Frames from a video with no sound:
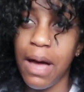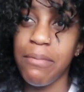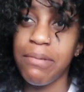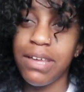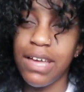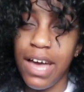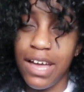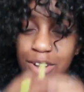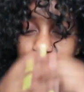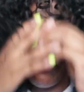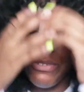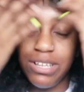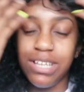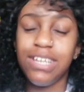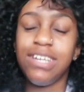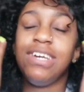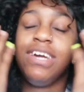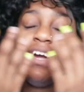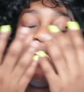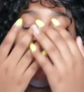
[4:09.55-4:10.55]
I mean, I don't
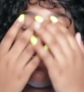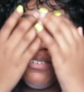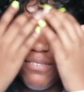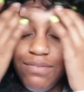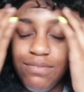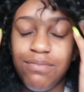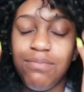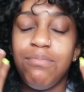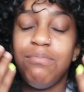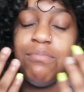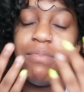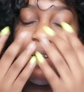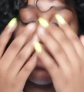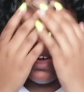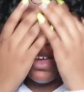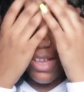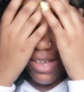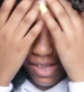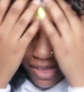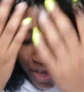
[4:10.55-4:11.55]
really care,
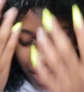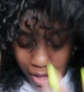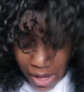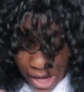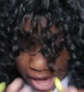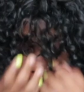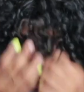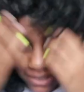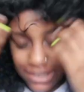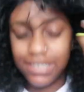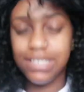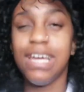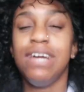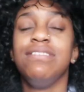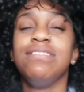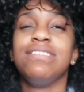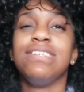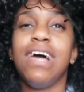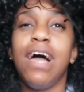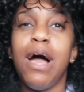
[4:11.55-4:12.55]
but at the
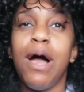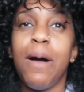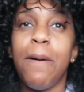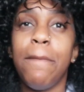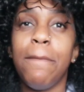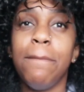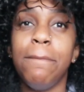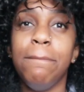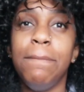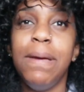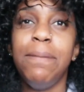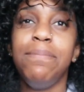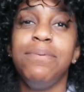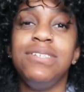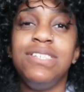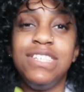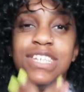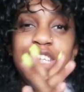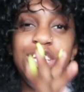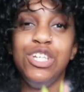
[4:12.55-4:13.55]
same time,
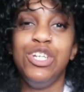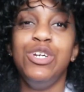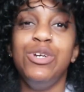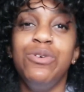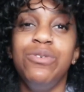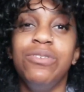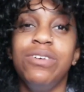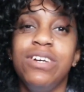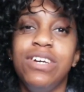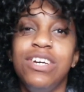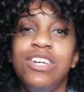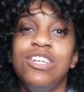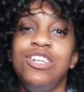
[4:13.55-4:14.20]
people see you.